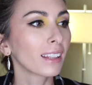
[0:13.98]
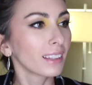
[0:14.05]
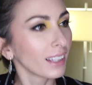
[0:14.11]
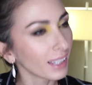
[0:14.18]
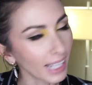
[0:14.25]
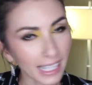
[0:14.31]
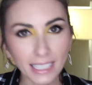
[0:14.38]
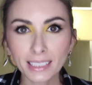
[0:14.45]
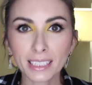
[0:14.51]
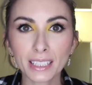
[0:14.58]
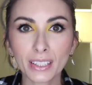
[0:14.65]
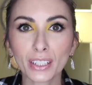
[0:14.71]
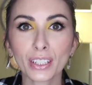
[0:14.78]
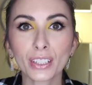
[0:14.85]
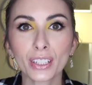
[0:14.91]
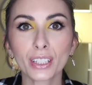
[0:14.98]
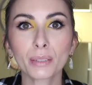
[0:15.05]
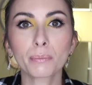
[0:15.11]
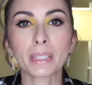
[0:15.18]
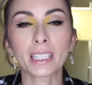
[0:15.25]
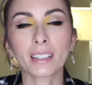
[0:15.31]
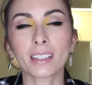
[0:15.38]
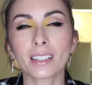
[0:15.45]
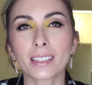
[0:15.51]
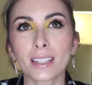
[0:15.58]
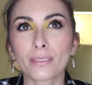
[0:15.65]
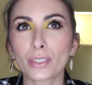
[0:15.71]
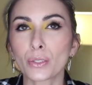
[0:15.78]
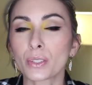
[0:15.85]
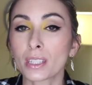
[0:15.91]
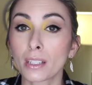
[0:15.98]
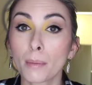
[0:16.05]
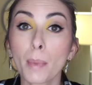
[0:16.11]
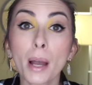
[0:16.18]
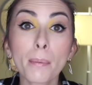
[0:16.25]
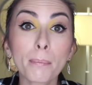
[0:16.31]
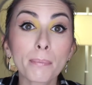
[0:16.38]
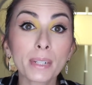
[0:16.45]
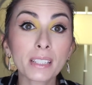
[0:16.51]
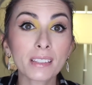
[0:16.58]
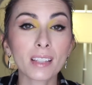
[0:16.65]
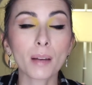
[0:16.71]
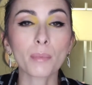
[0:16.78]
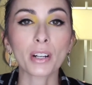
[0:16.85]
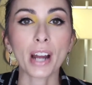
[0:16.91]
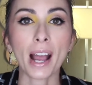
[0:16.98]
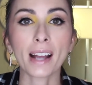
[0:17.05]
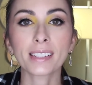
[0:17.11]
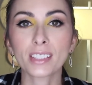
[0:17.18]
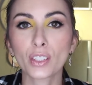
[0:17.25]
Likely they're good because I've used them up, but some are not.